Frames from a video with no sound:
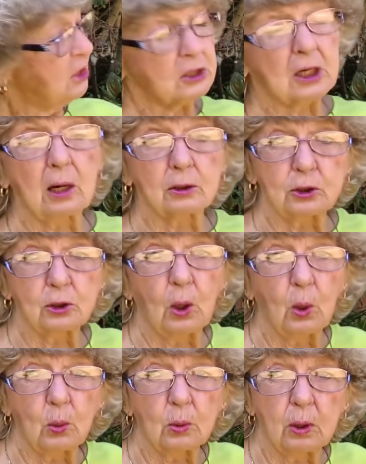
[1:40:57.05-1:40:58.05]
just cause you're
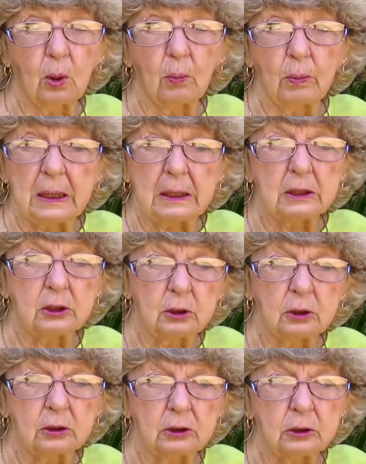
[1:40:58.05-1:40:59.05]
old don't mean
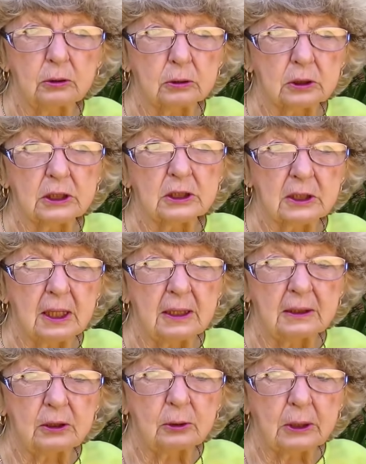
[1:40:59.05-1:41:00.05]
you're useless
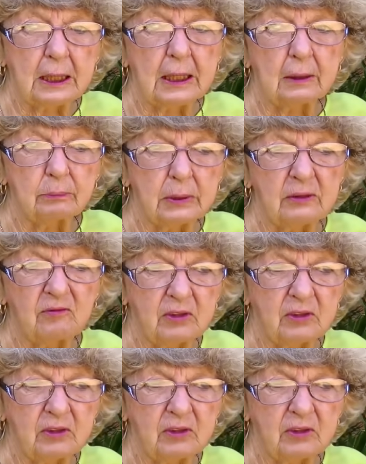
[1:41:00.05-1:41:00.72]
and you can't be